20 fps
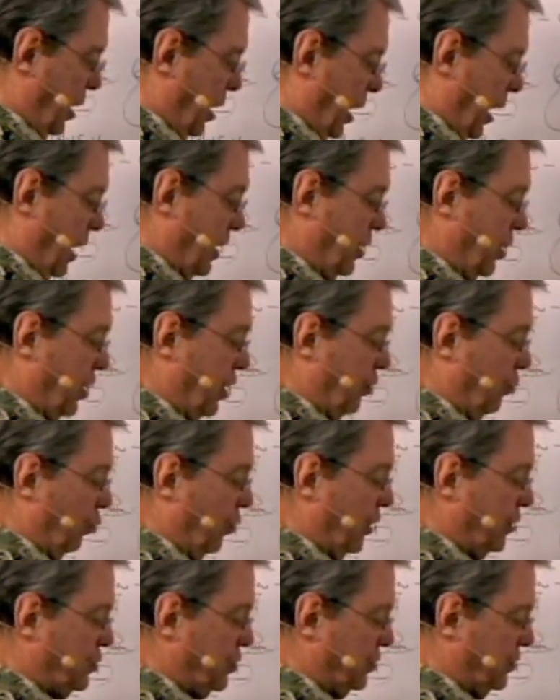And you get
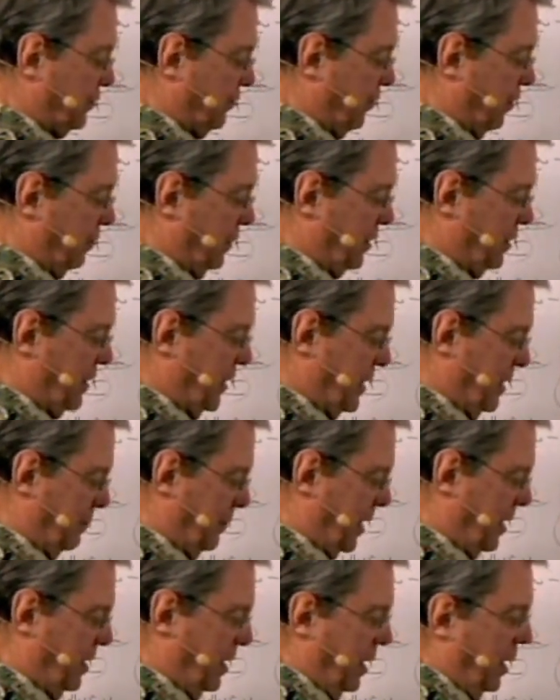wishes from a
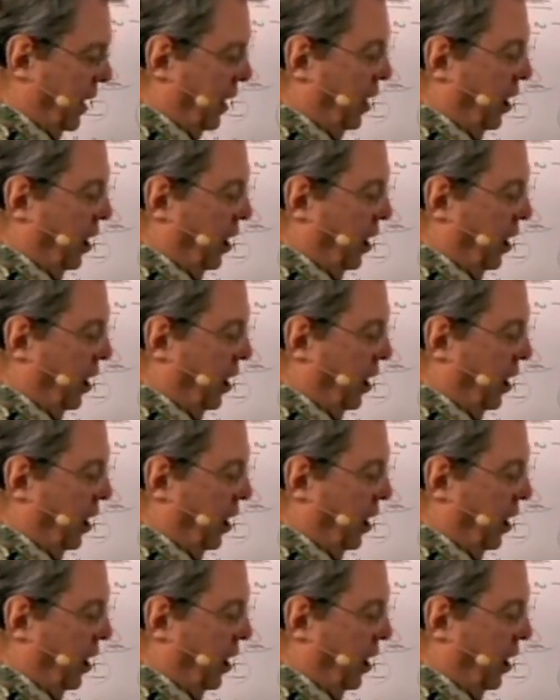demon.